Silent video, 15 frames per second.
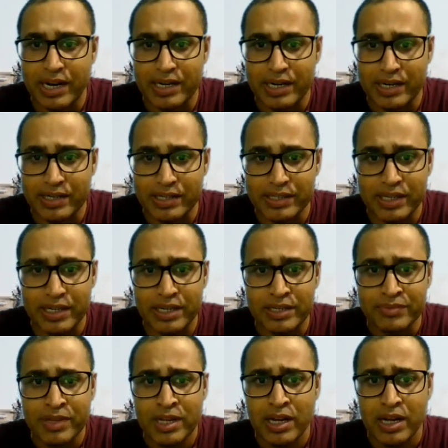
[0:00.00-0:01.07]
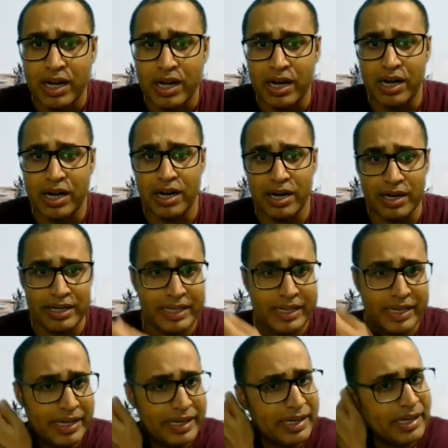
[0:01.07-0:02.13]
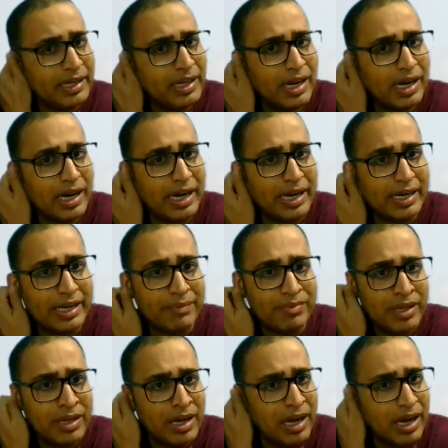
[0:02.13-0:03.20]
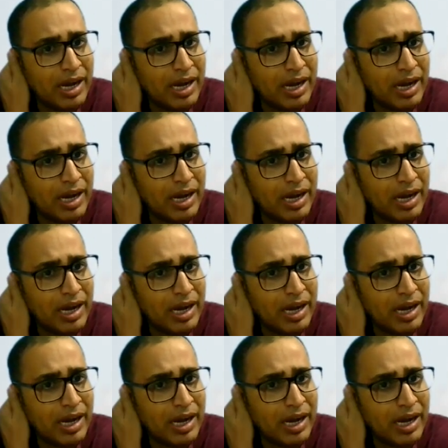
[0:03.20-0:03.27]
attend the hearing and